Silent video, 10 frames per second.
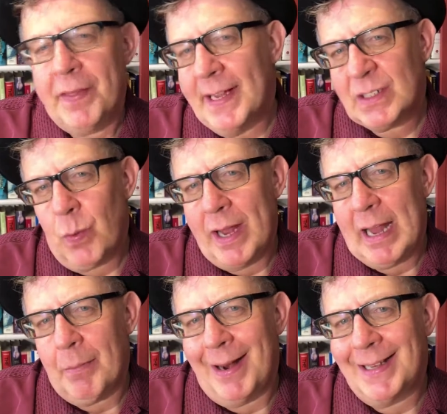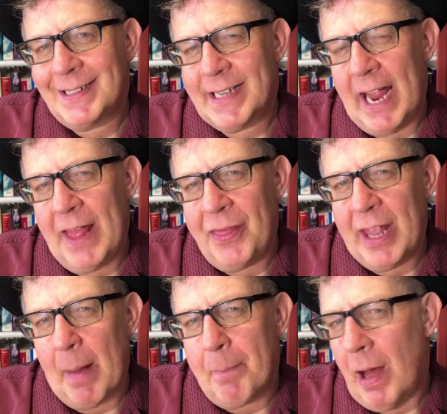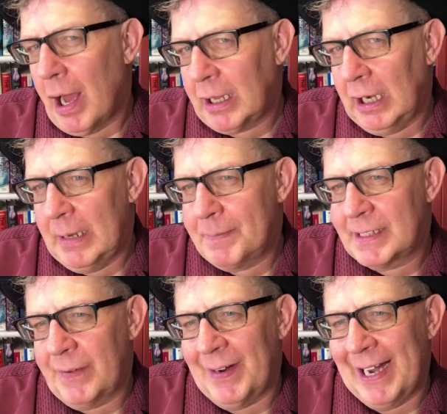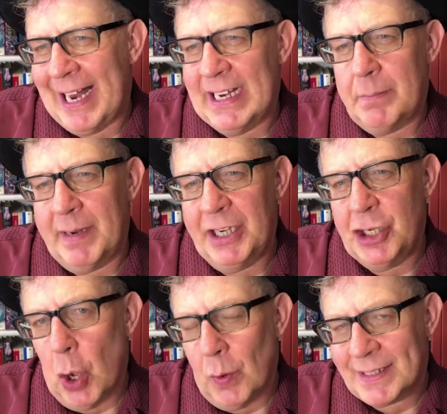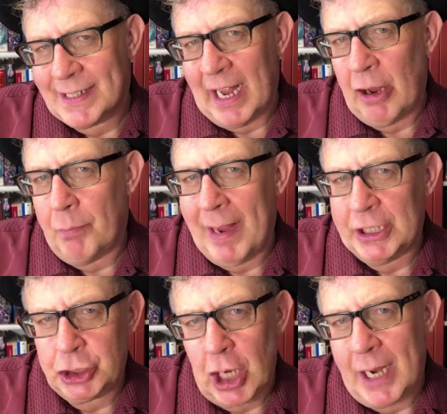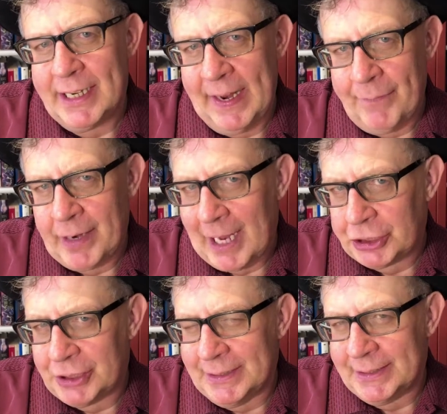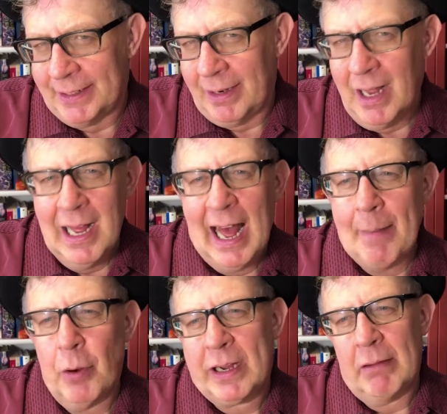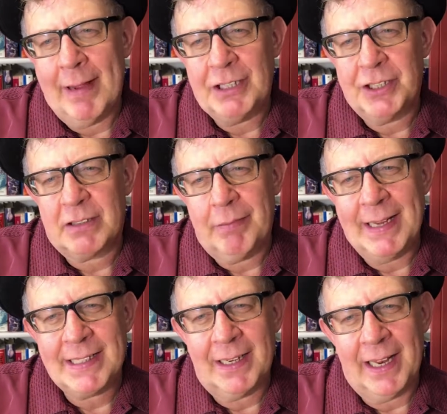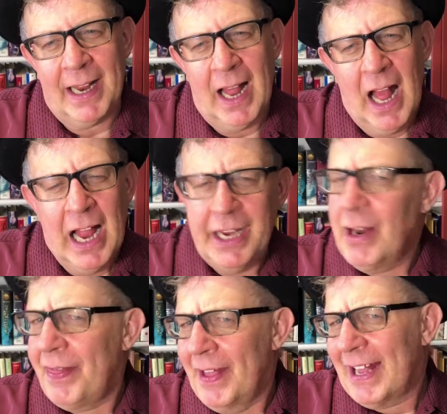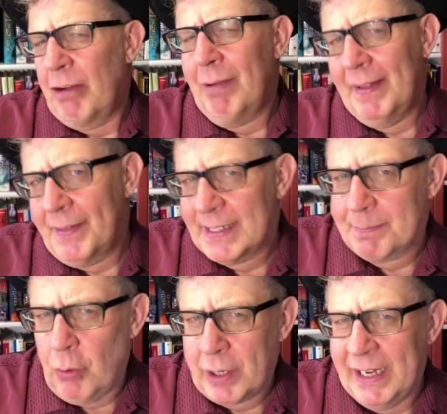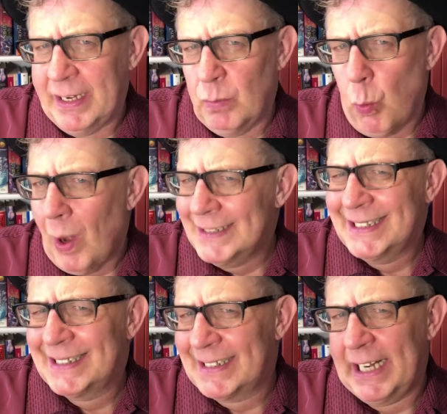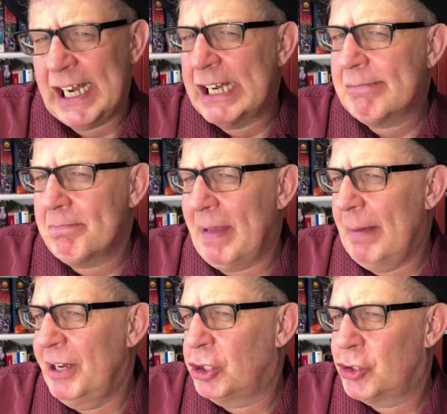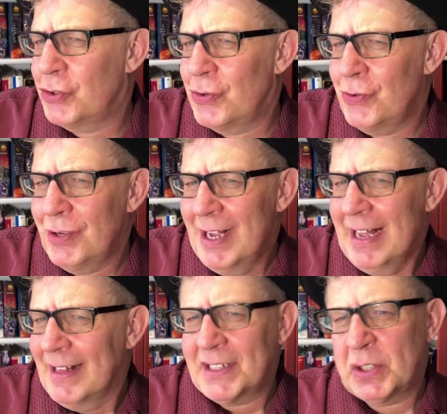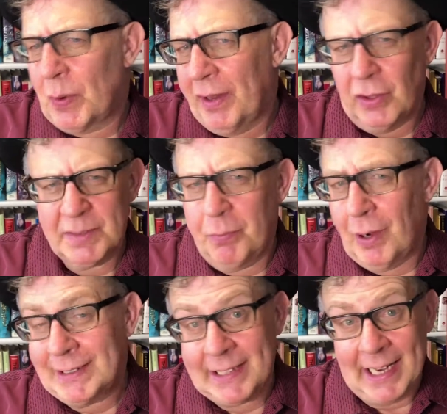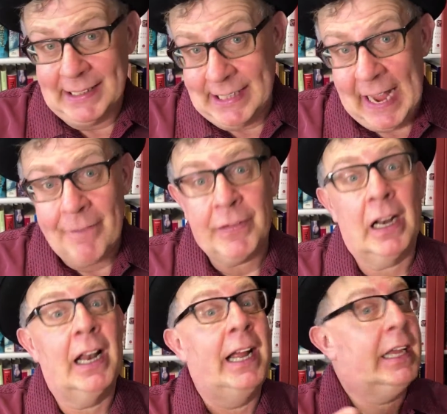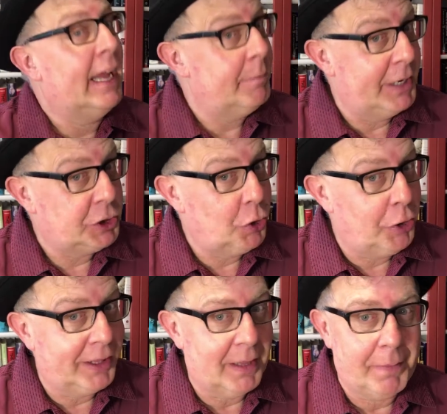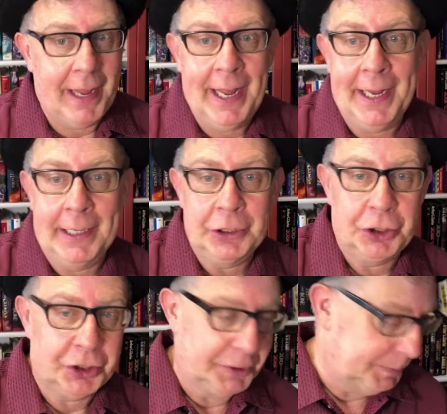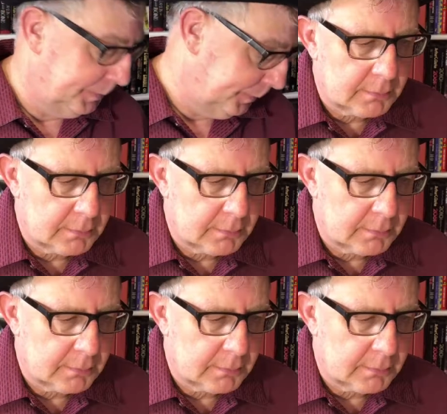For this one, I'm going to say The Apocalypse of Elena Mendoza by Sean David Hutchinson, a book I read just recently. You know, I think I read this book in one sitting, maybe two. This is one of those books that definitely kept me turning the page.